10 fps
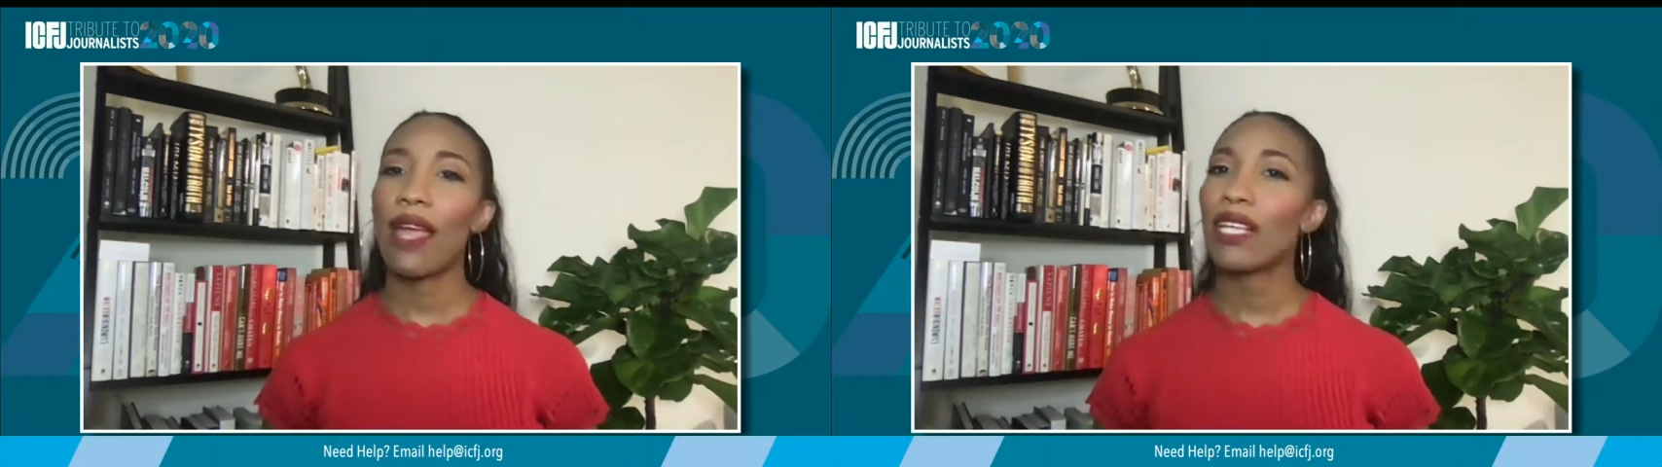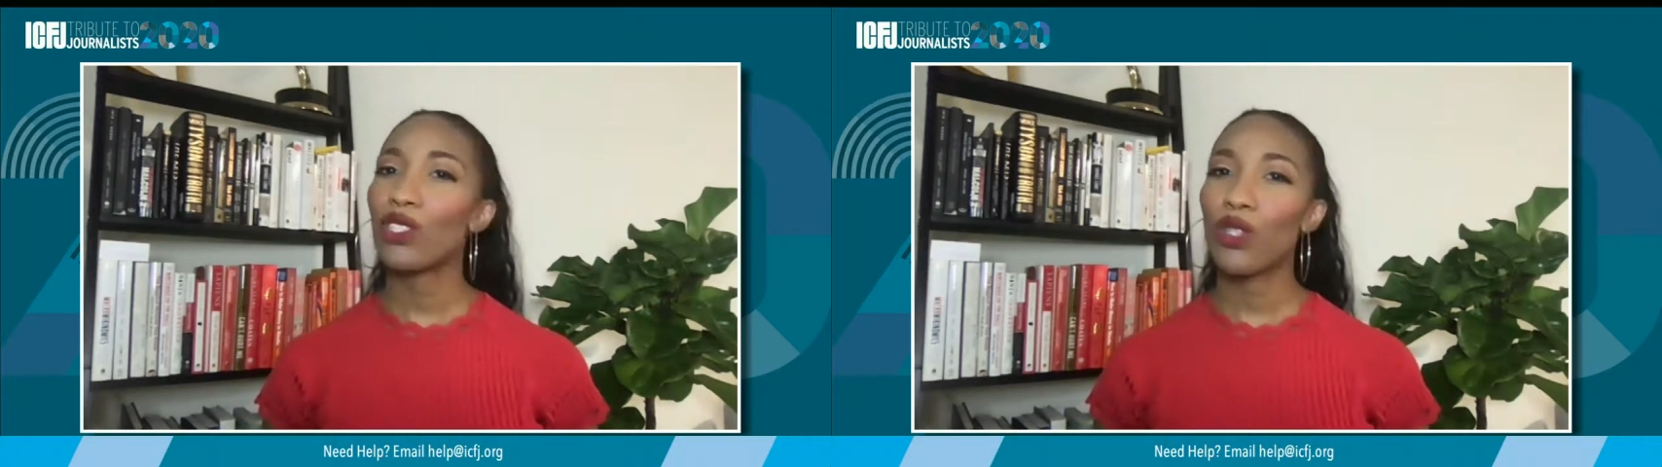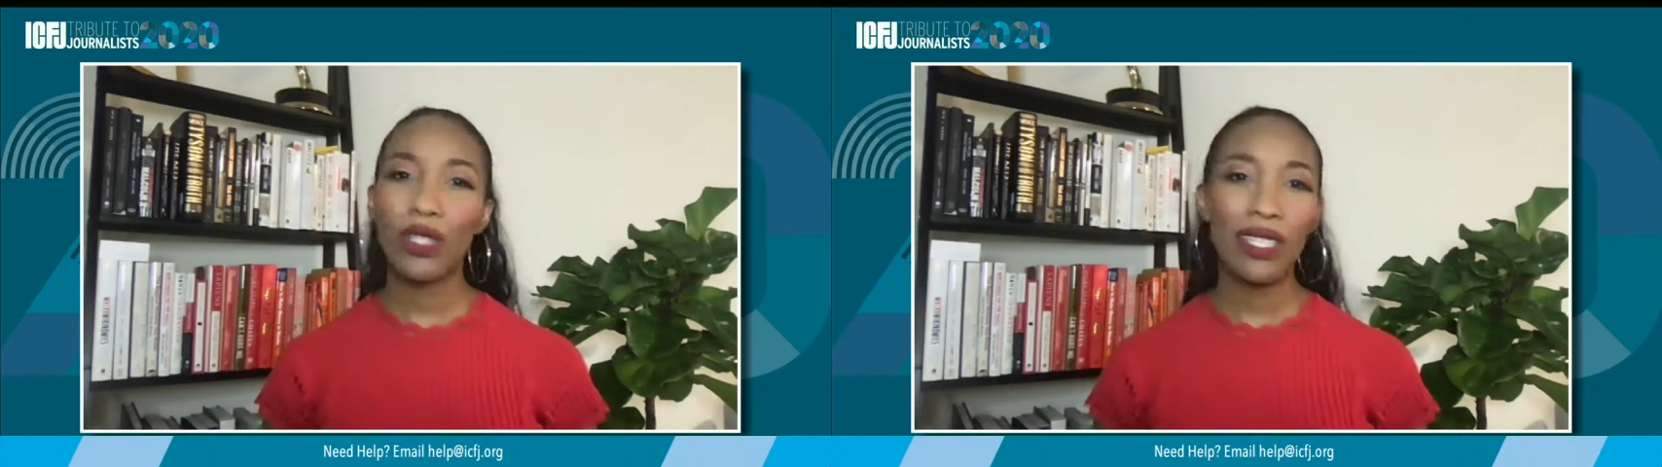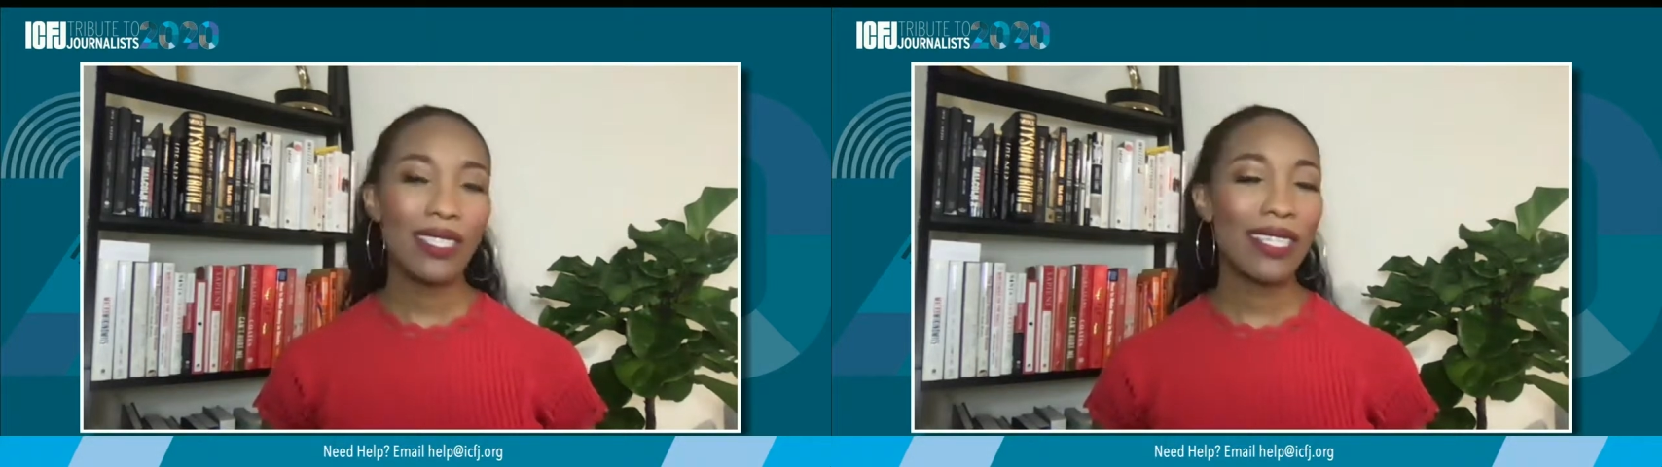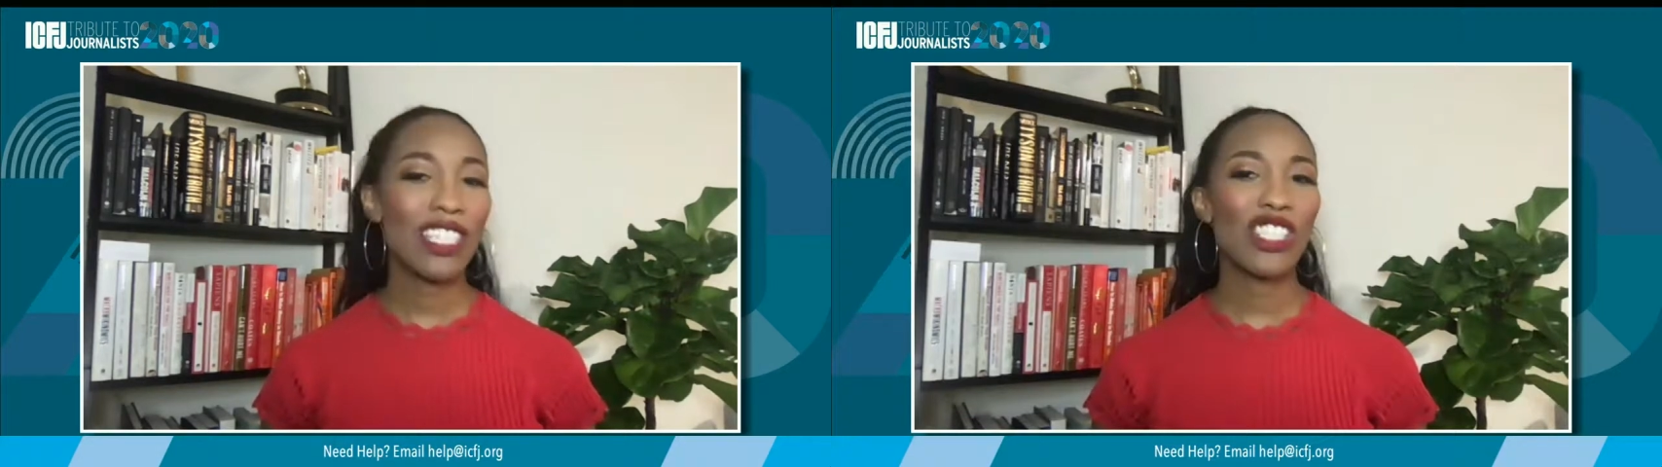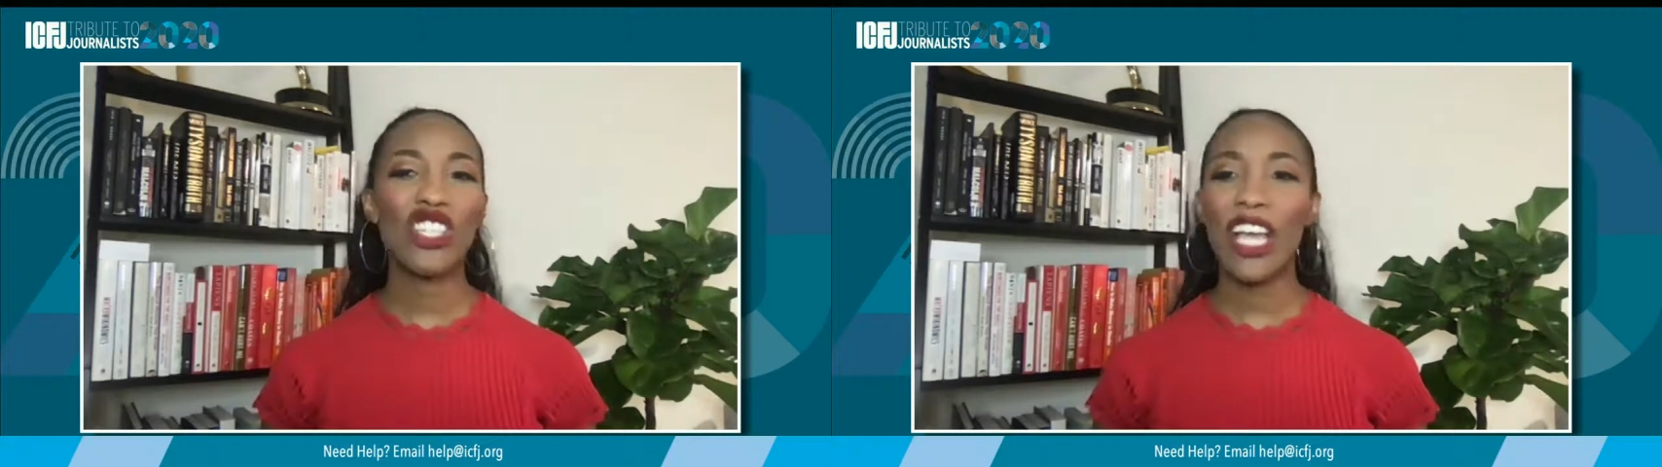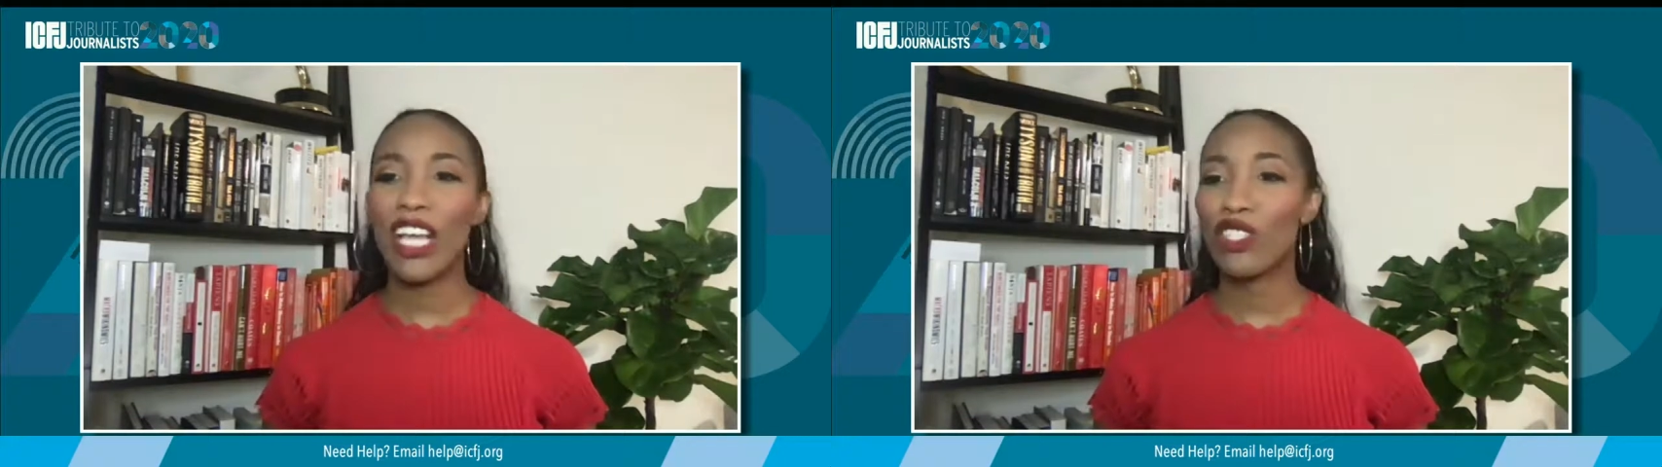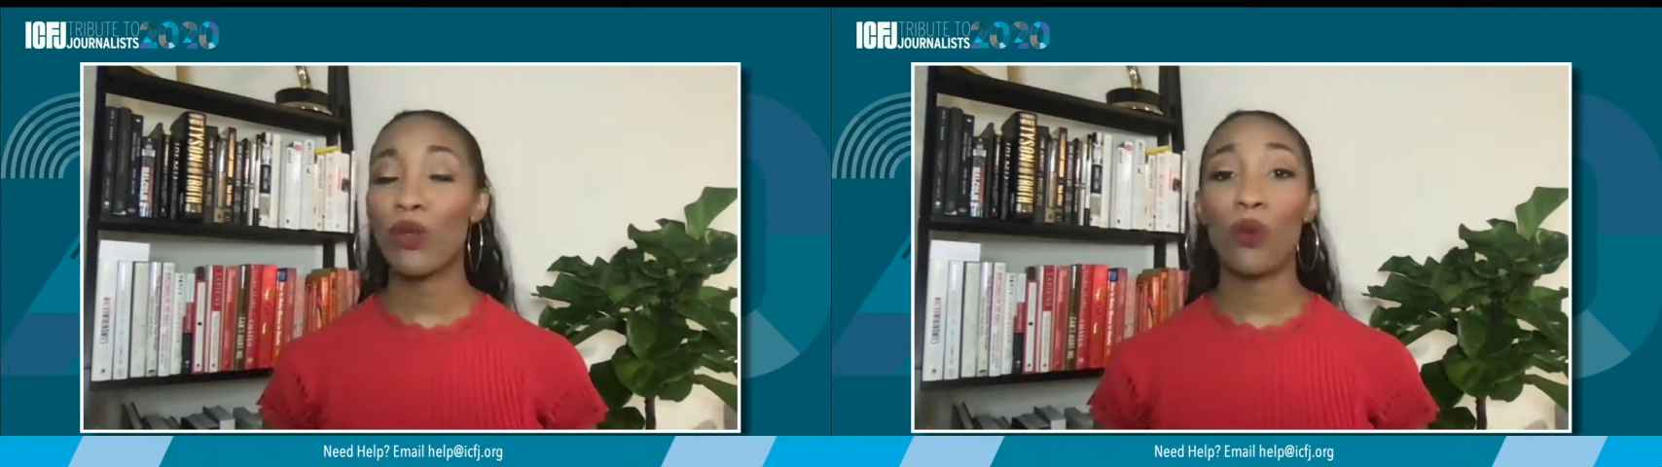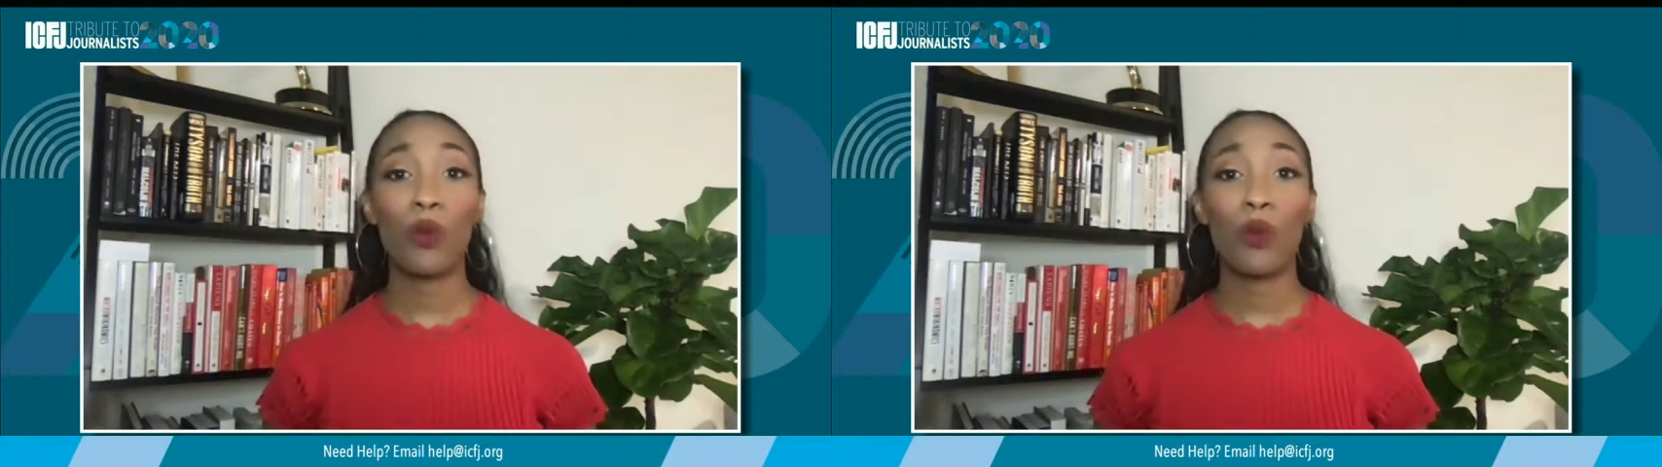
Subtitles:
that journalists can change